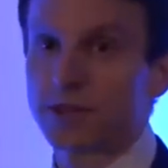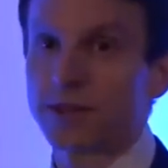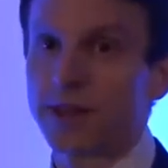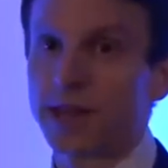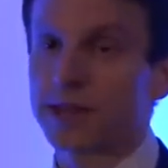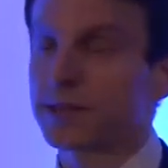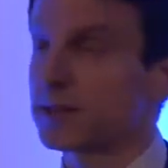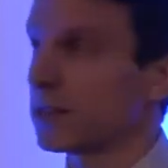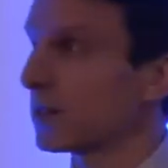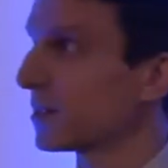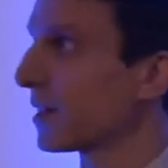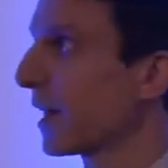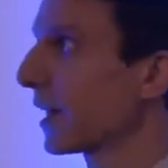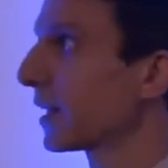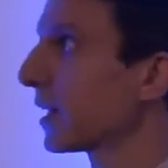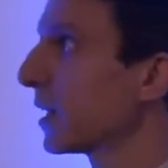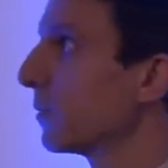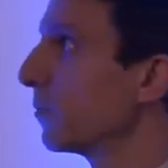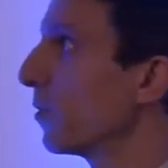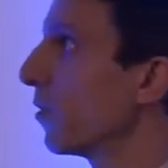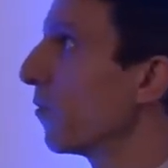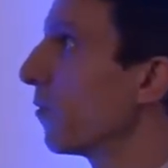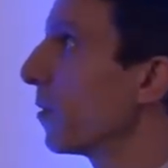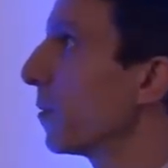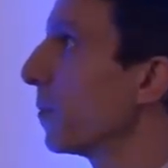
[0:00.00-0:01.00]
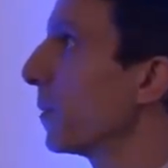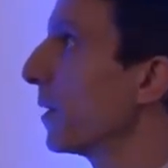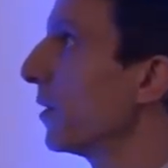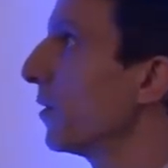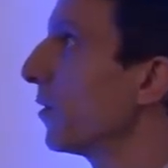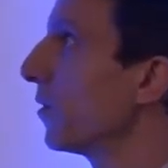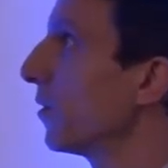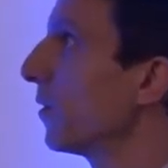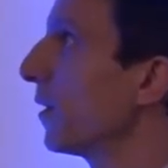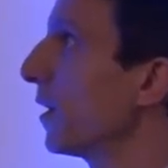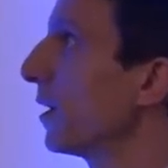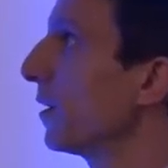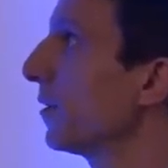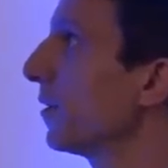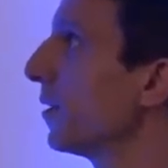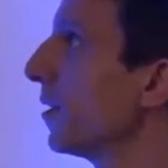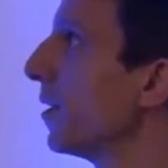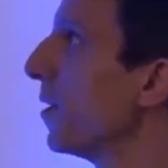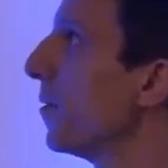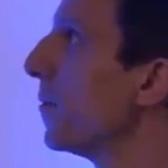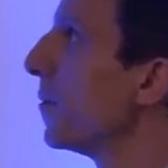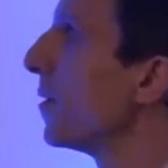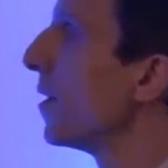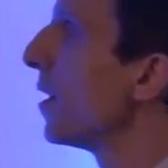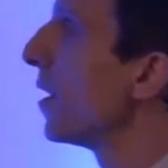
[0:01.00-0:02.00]
So that's exactly what we've been doing
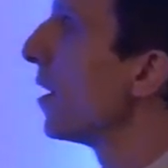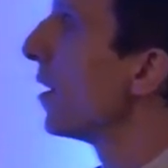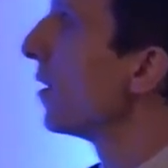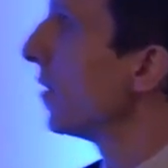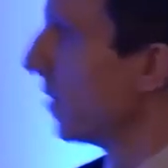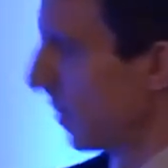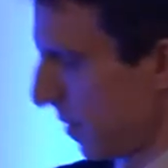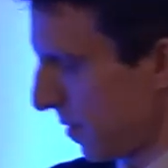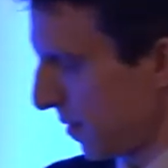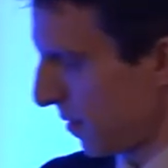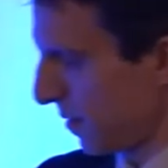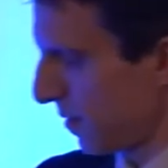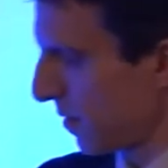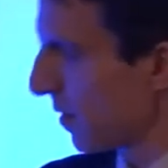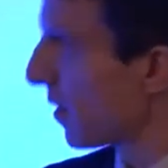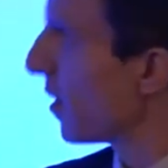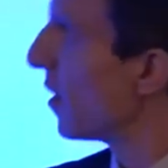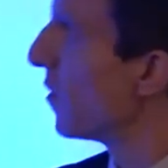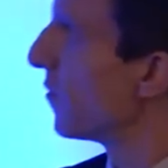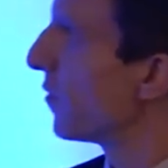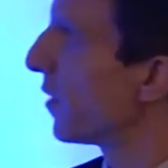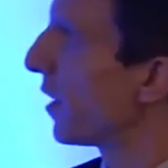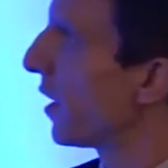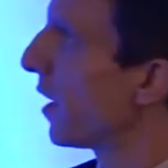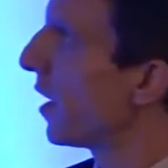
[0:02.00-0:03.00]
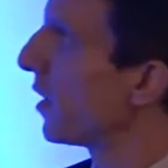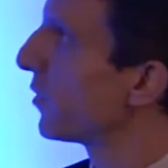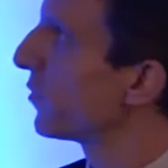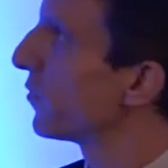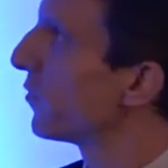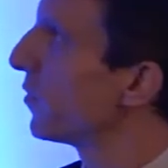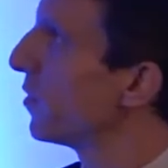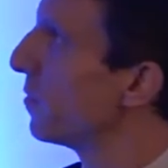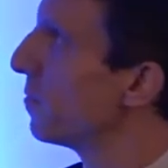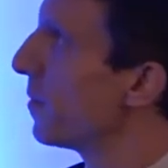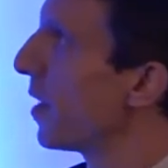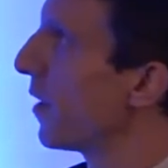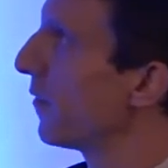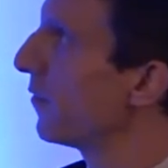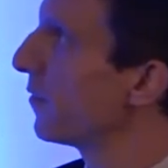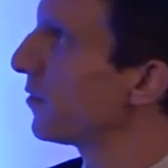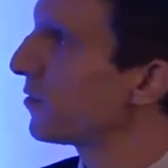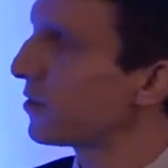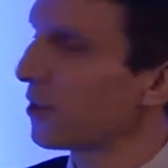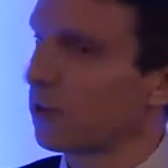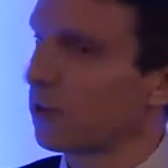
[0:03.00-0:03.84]
over the last few months.